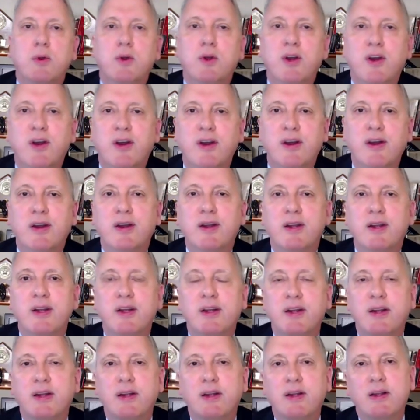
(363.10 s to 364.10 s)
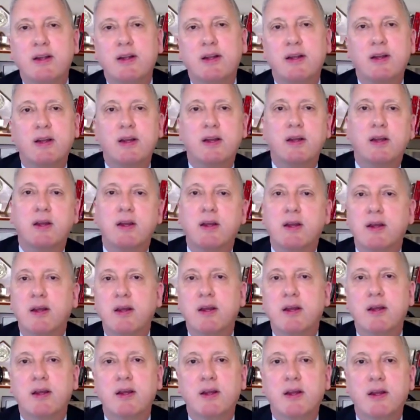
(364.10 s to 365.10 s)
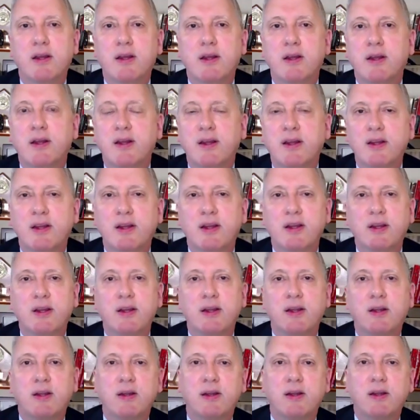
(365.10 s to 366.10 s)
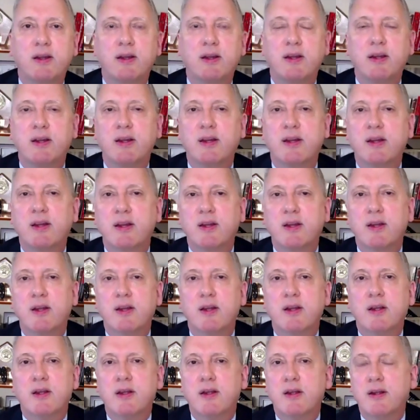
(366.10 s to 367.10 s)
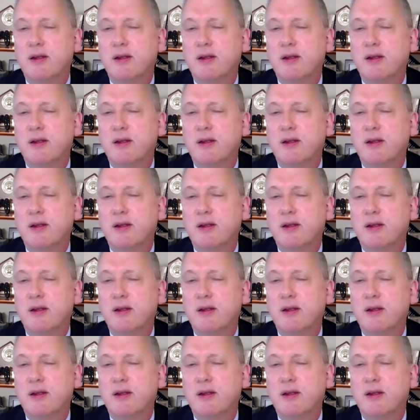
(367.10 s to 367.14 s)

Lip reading: (silent)